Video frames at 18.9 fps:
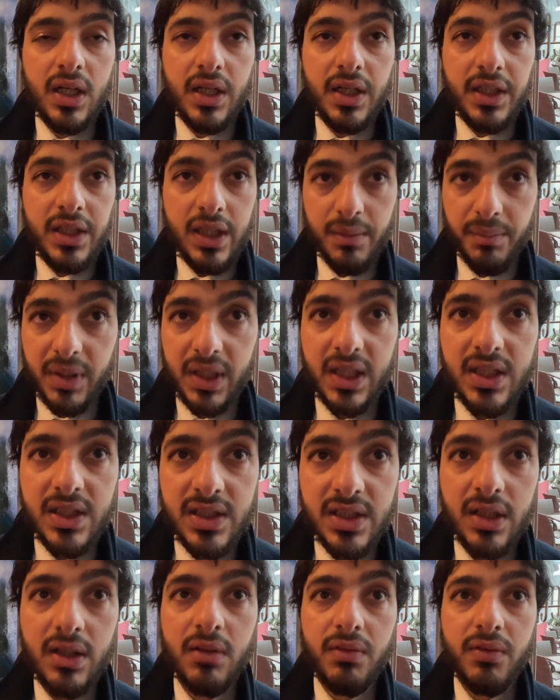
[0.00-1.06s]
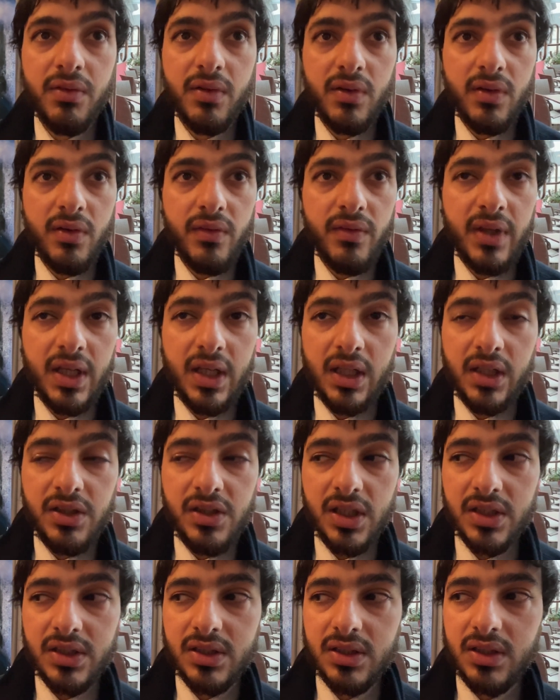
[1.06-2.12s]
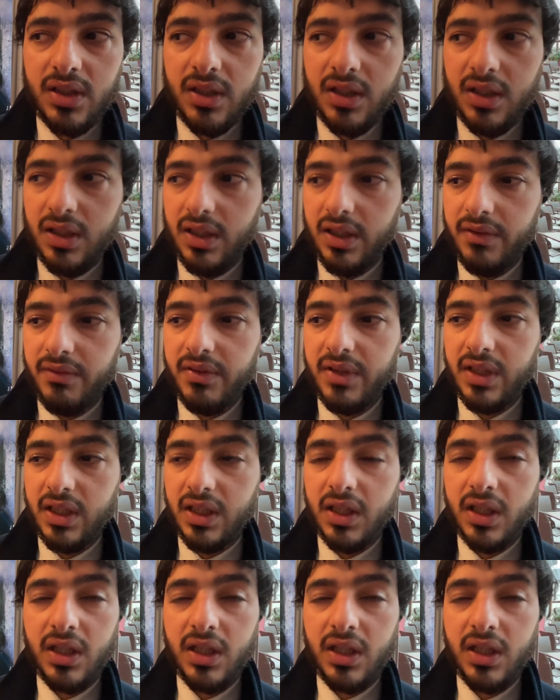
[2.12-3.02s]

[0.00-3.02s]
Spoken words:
Yemen itself. They just living